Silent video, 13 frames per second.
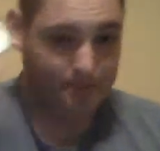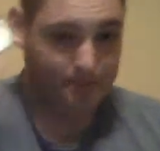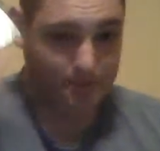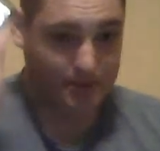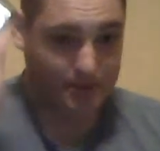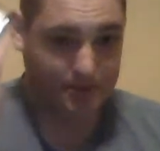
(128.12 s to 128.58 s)

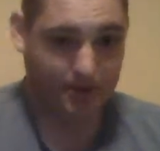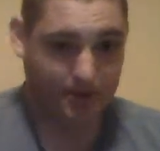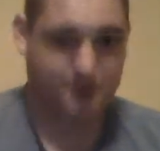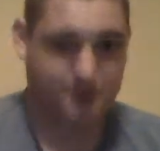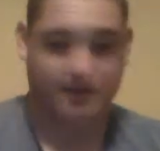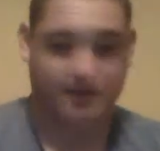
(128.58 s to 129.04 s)
Busy
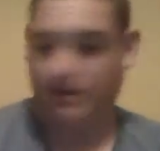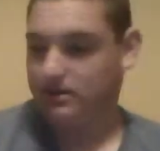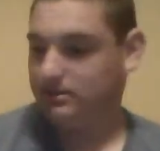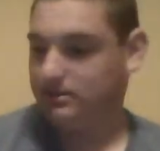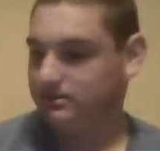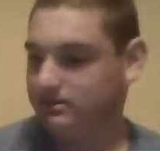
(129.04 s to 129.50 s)
person now.
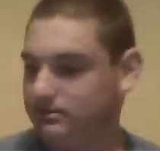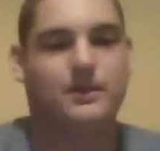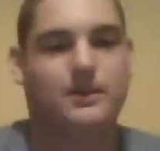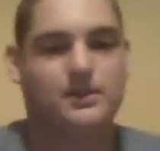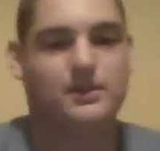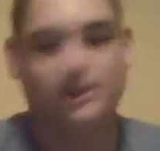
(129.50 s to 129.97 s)

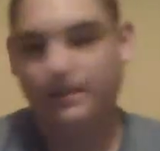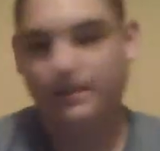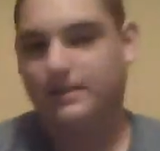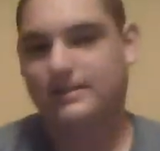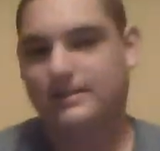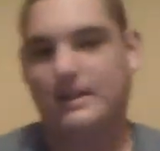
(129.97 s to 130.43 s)
These are only
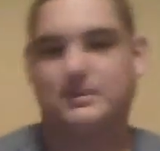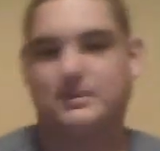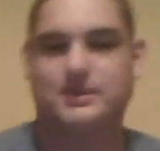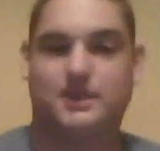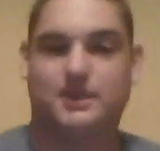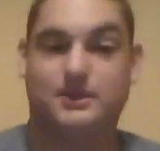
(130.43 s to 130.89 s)

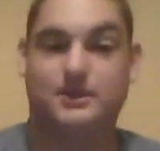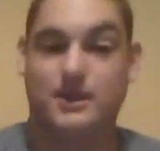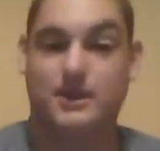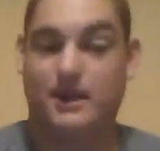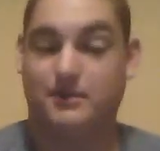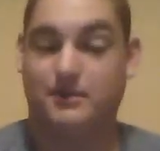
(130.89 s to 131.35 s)
snapshots that I took
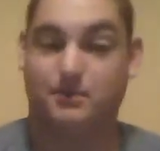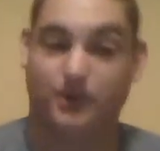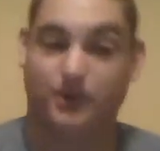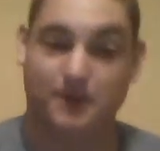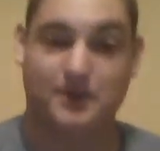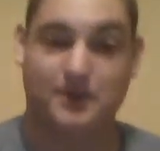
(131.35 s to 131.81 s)
of the
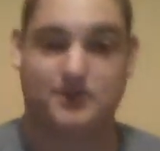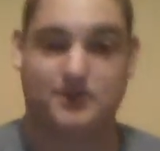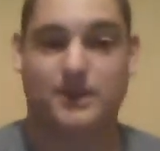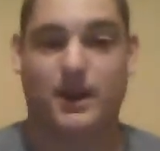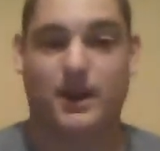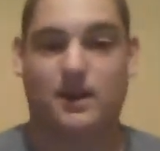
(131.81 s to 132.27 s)
previous
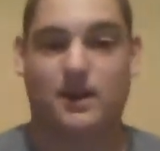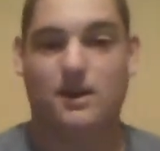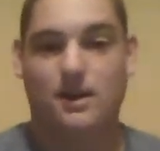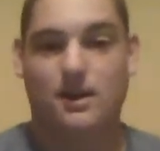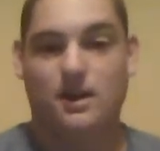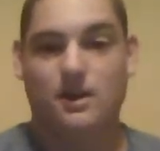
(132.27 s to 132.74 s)
take.
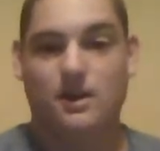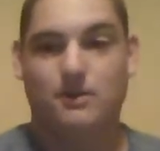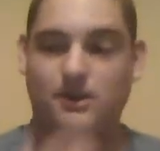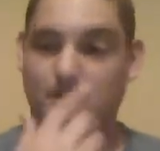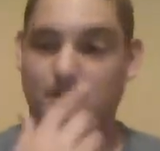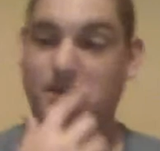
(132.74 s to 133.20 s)

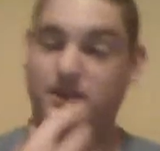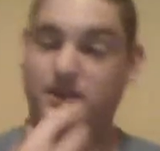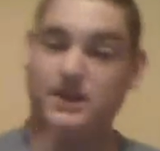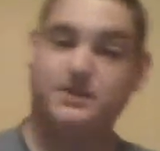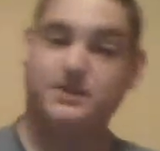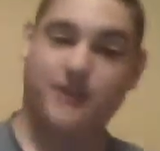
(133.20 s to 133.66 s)
This is
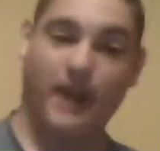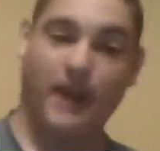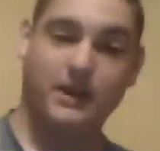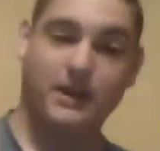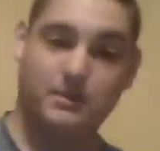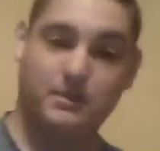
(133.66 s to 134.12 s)
actually
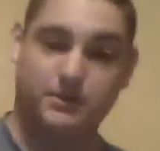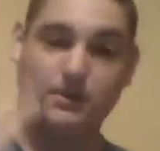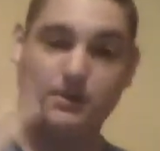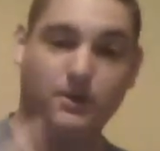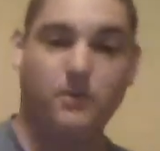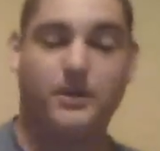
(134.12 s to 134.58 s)
take number
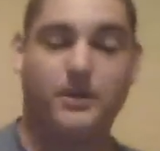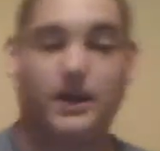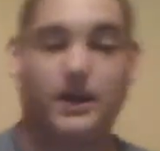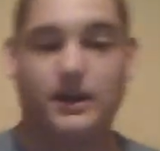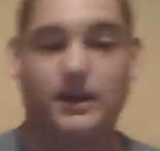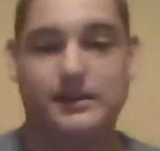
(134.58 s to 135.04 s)
2
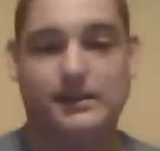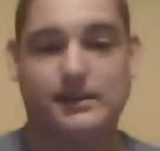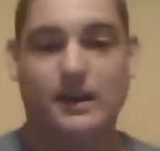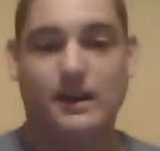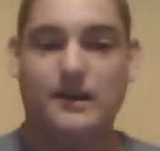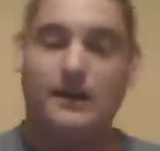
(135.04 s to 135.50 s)
because
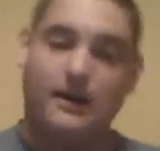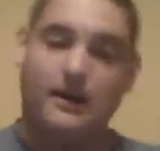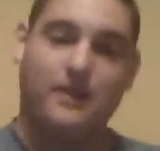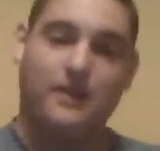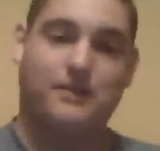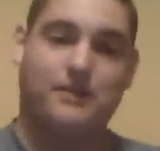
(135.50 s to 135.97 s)

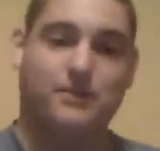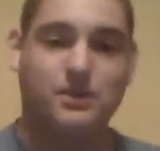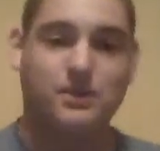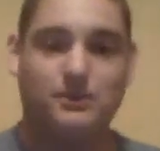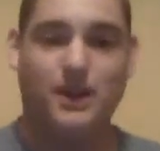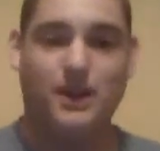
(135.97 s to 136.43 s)
on the
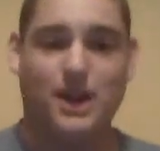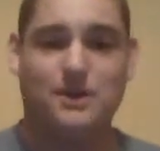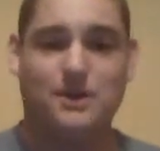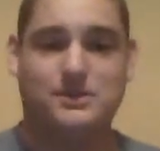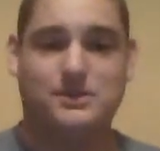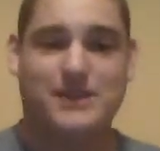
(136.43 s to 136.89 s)
first
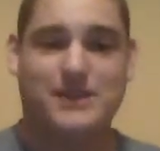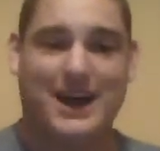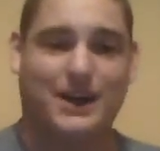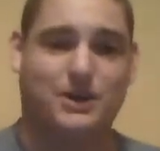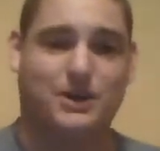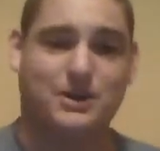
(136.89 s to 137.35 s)
videos I
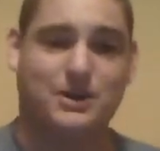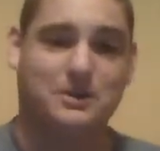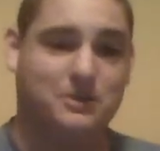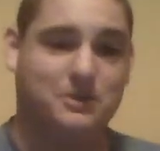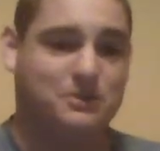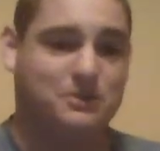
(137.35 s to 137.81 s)

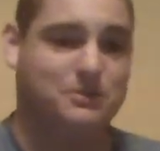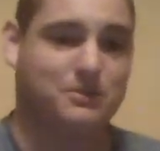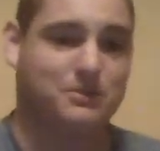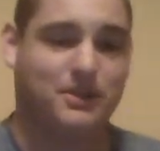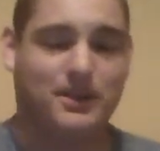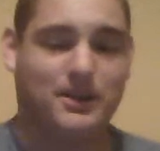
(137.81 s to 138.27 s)
couldn't
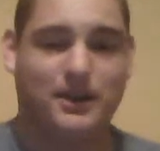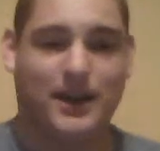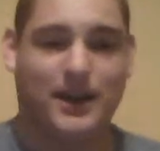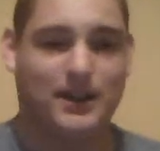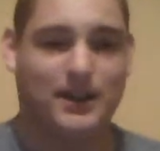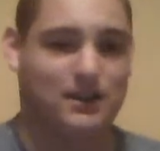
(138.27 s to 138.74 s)
really
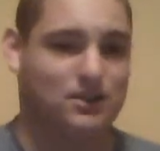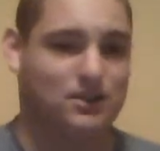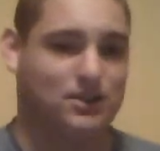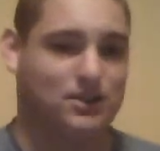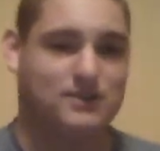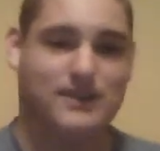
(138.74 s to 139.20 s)
get
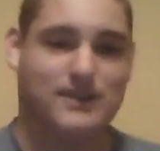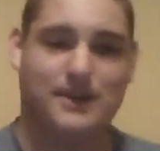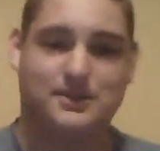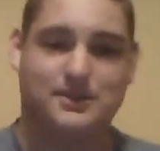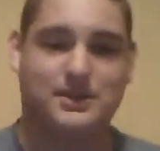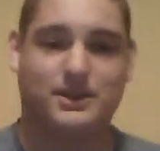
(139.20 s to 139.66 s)
the
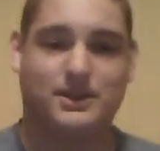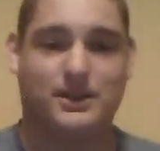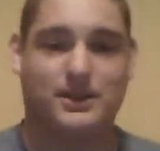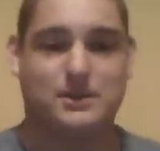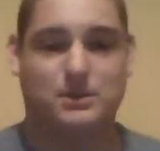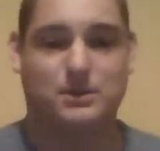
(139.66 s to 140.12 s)
sound to
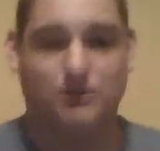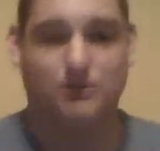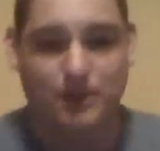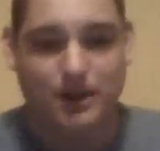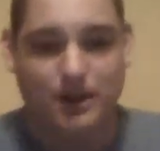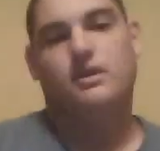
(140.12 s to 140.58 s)
synchronize with the
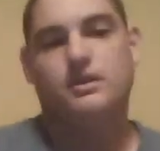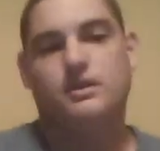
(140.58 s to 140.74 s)
video.